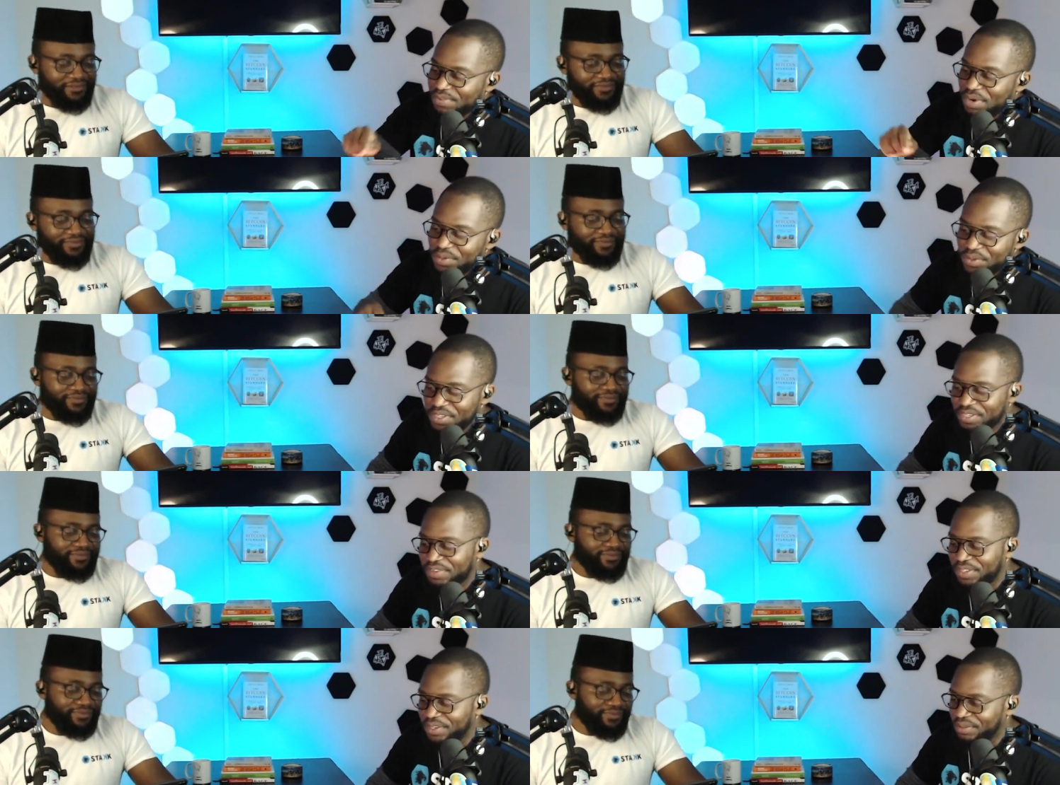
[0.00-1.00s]
Speaker 1: what we're doing in this
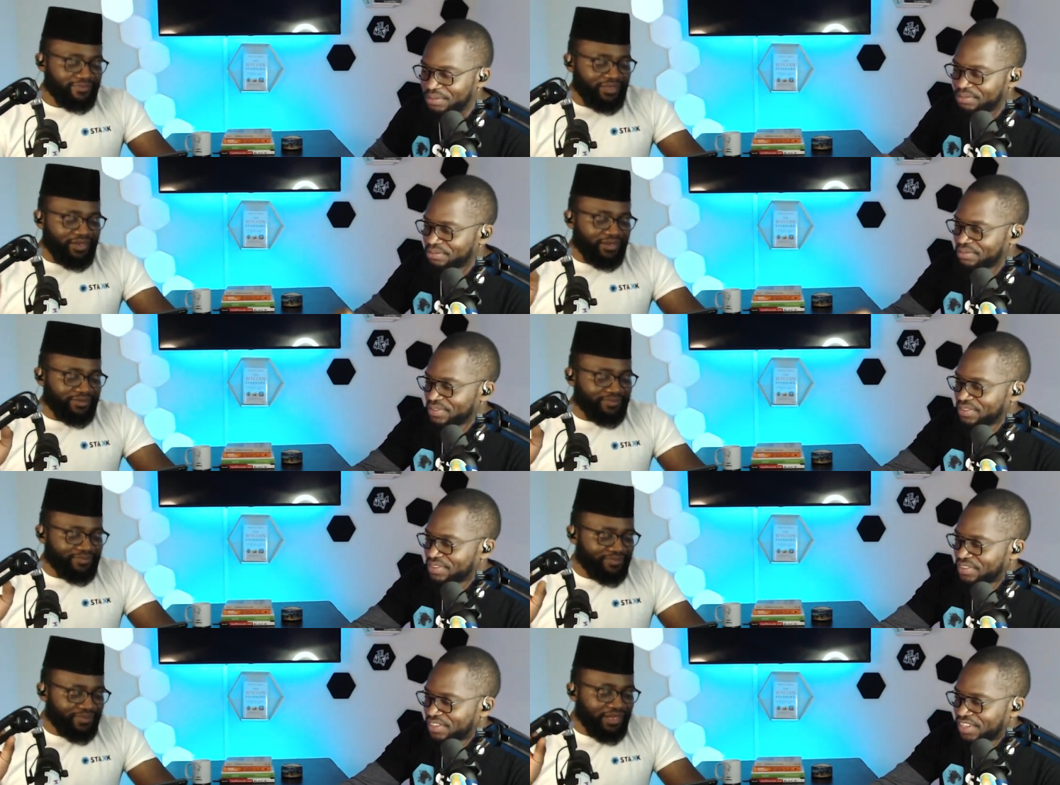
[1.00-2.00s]
video. Yeah.
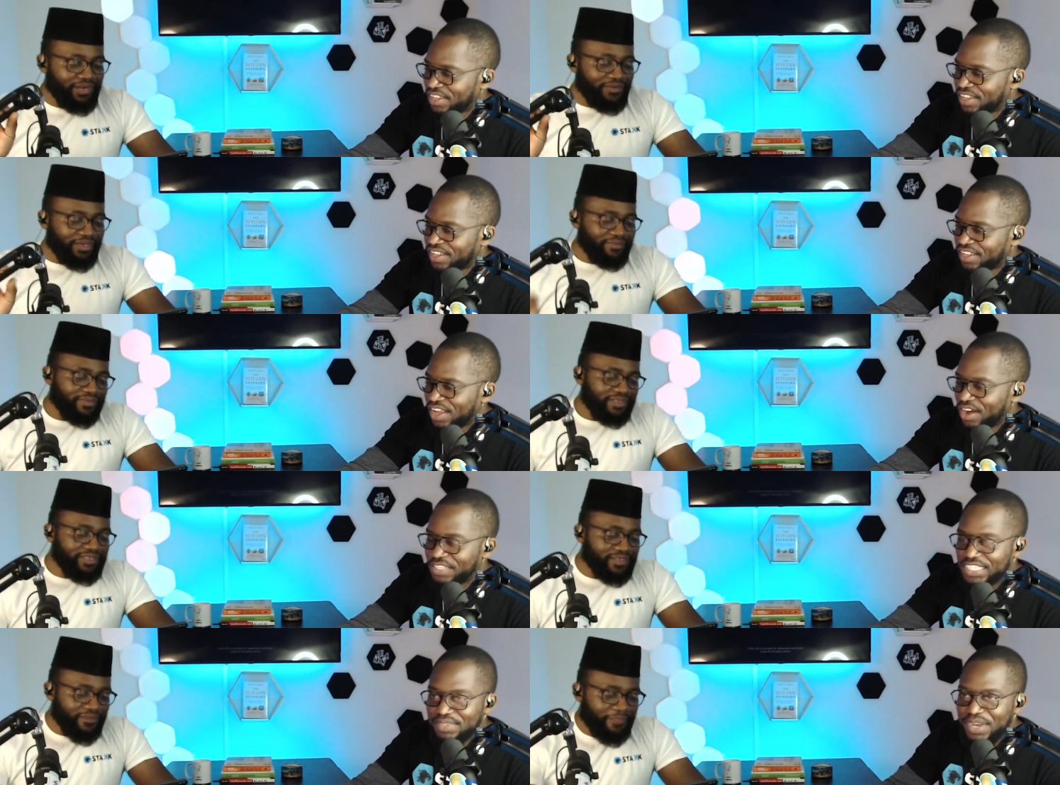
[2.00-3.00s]
Speaker 2: Anyway.
Speaker 1: All
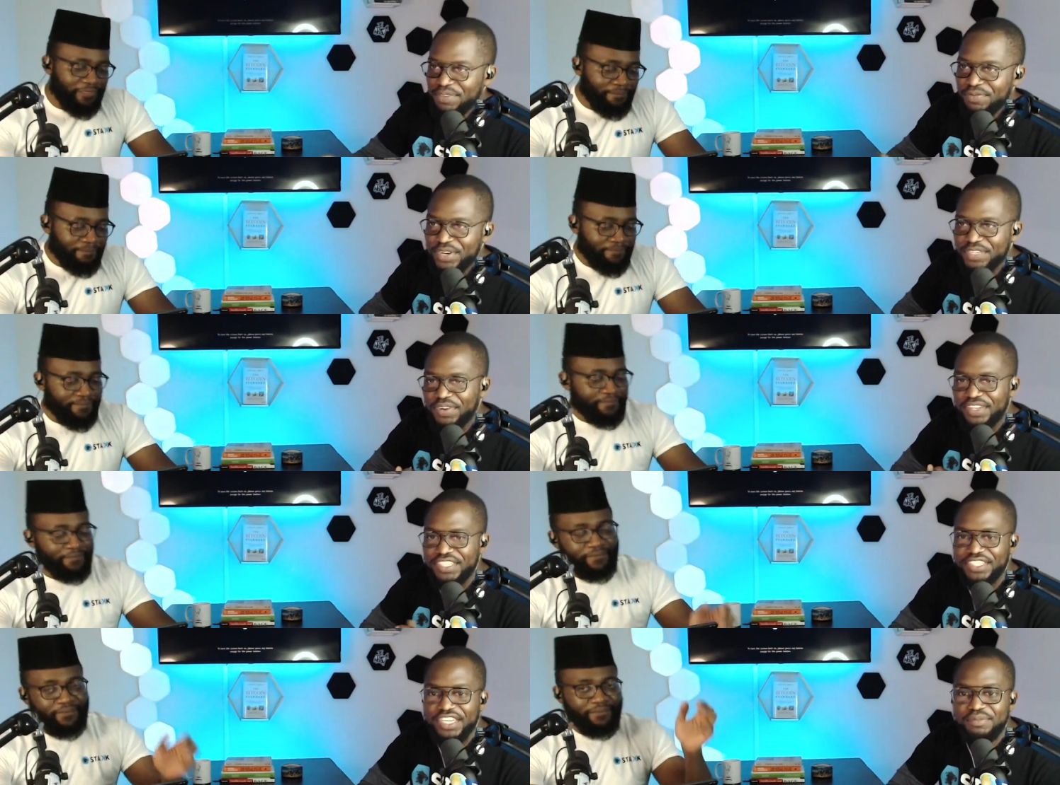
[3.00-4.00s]
listen. The smart folks following
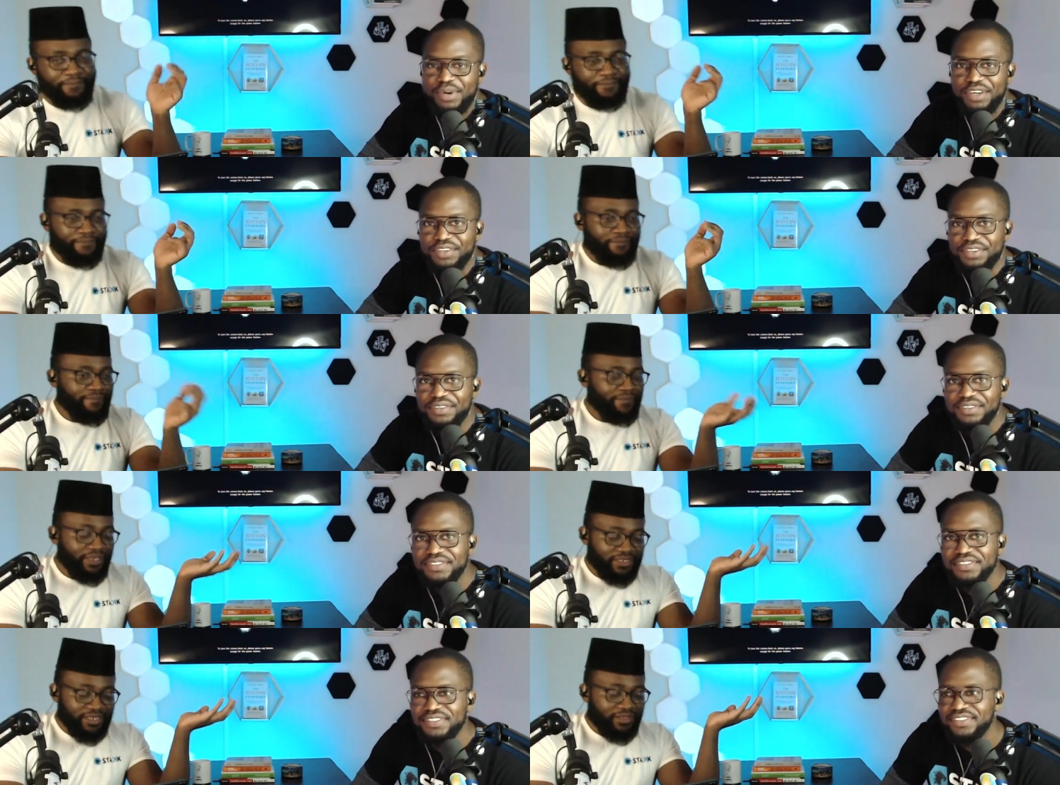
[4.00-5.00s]
Charlie Munger.
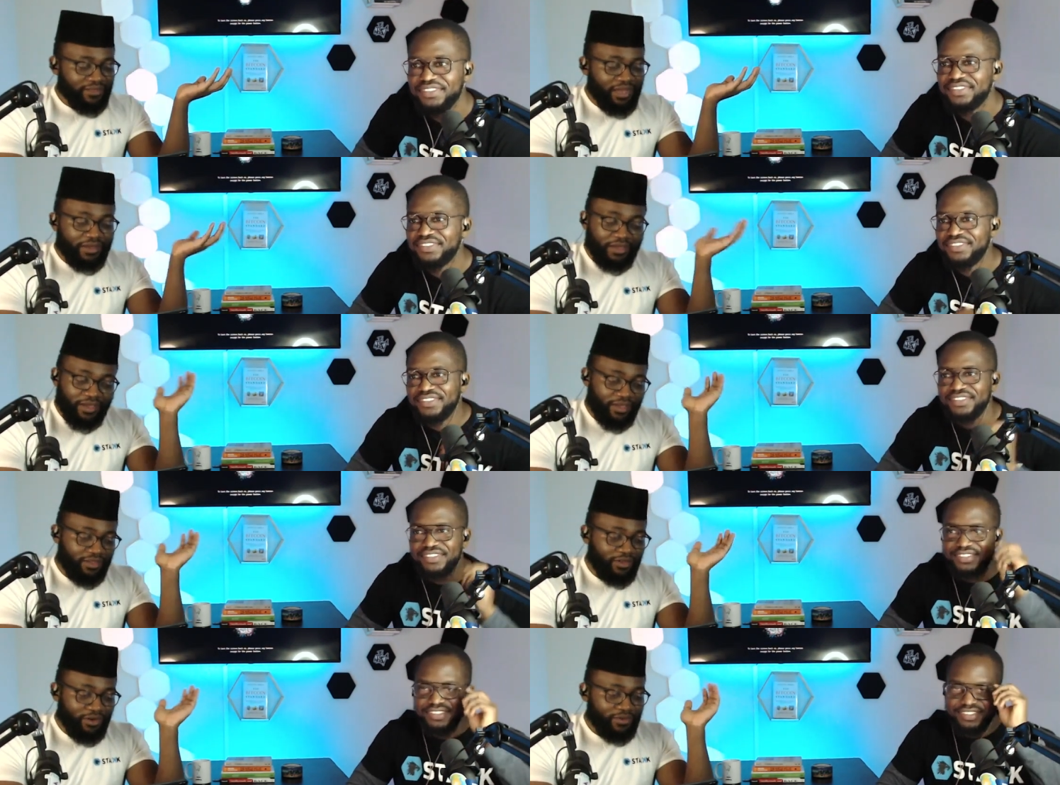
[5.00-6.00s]
Speaker 2: Exactly. I, I
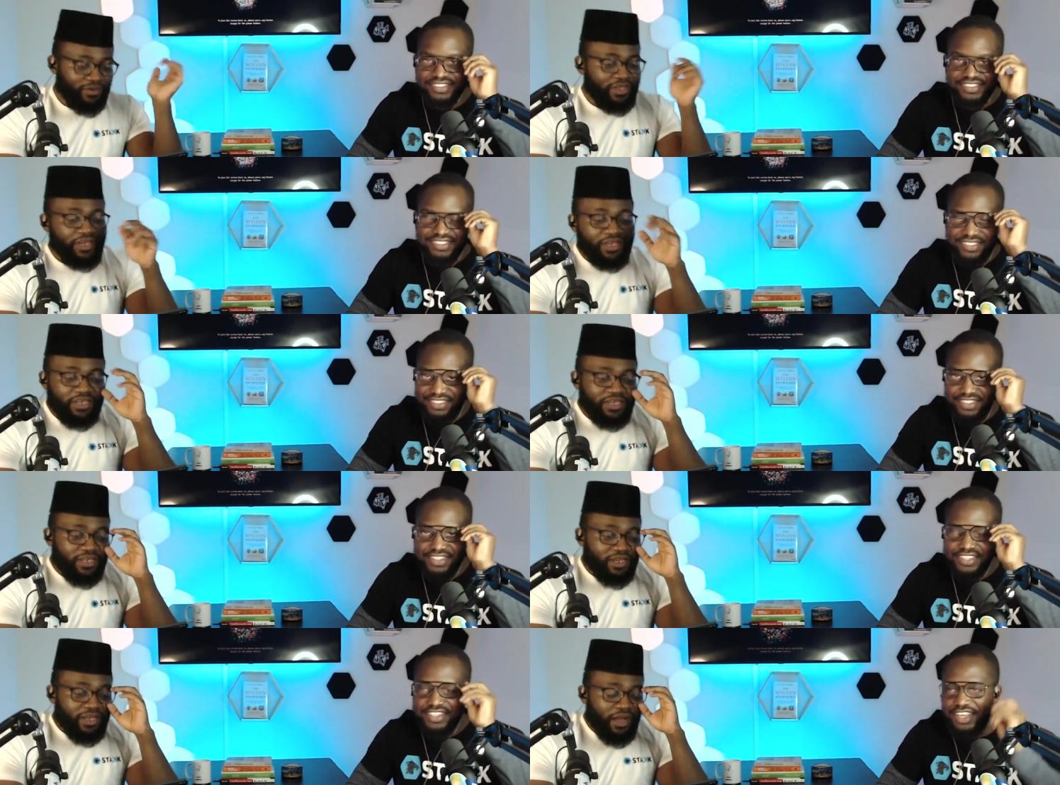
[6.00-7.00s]
you know.
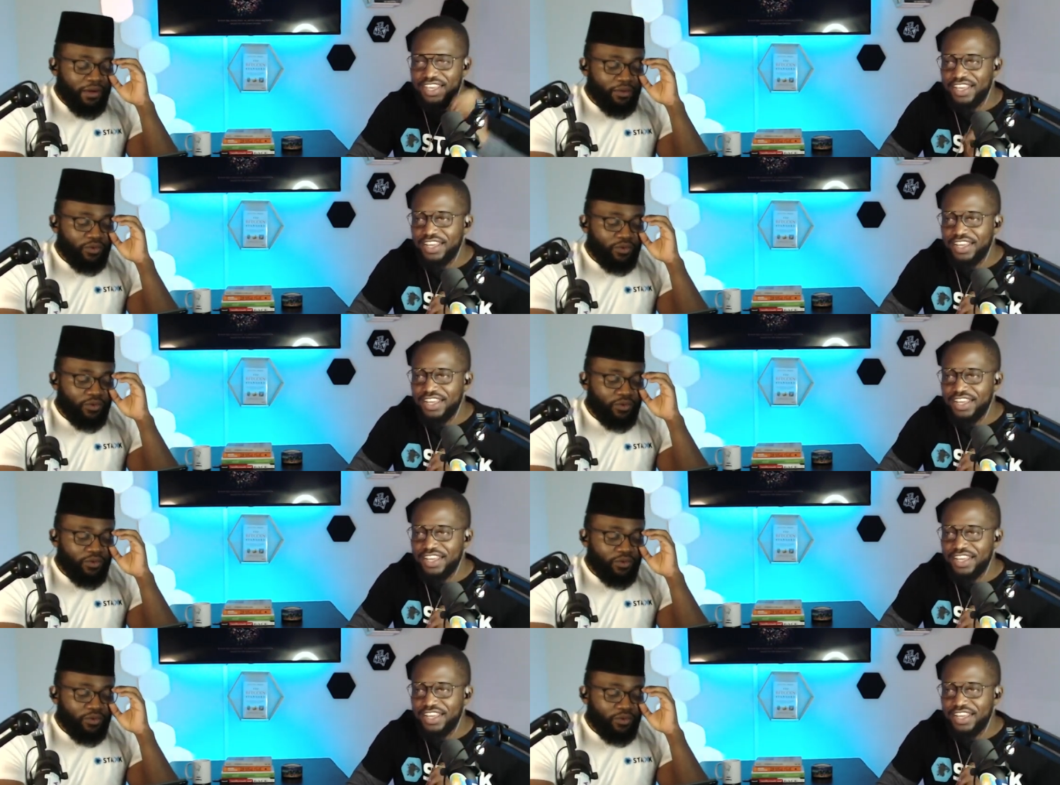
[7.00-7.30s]
Uh,